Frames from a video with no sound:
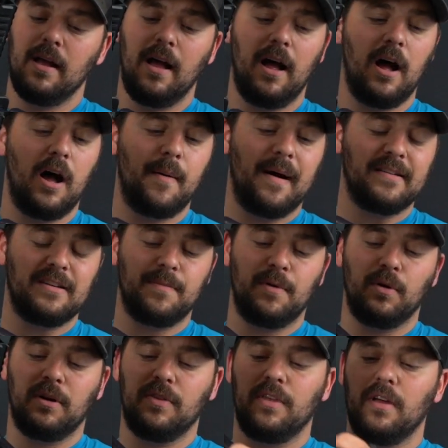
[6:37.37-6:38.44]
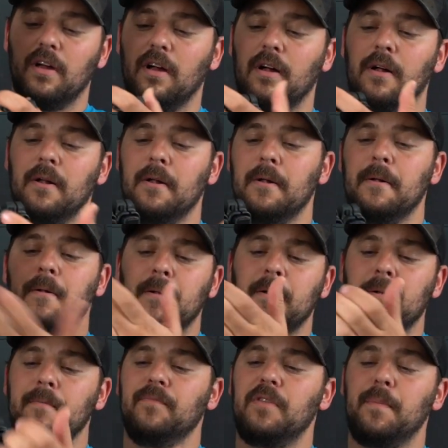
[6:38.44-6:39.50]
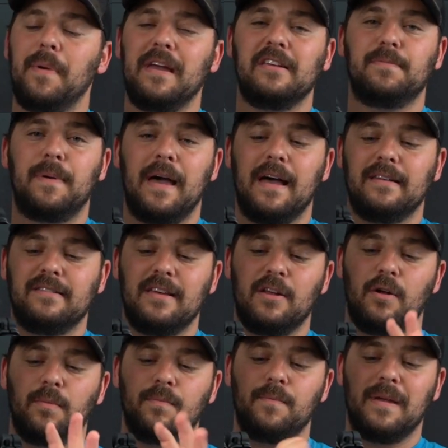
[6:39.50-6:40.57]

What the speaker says: I see people get the base pads in them,